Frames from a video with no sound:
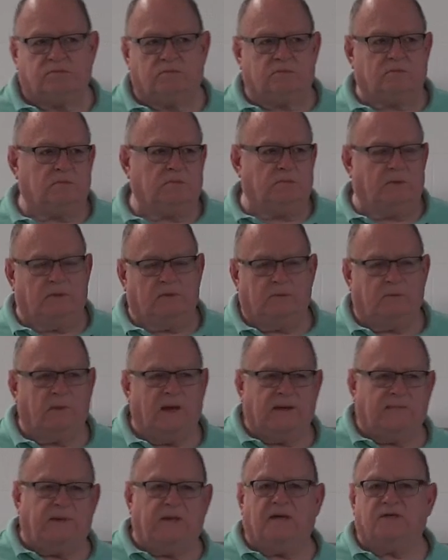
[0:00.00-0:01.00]

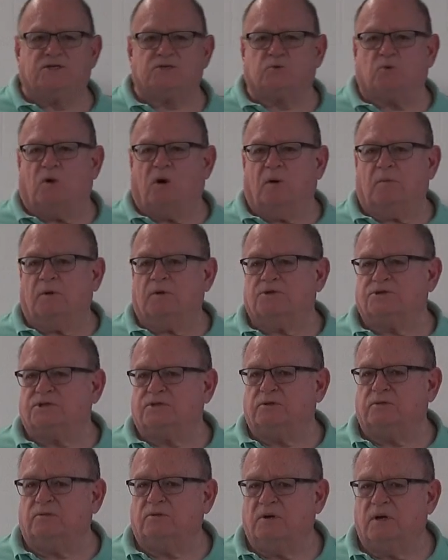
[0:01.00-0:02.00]
maybe a swarm or
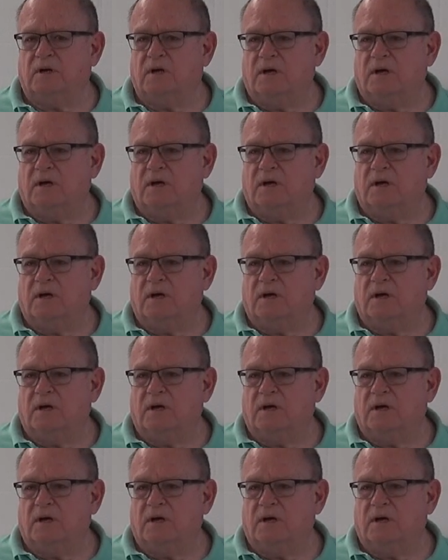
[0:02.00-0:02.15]
two,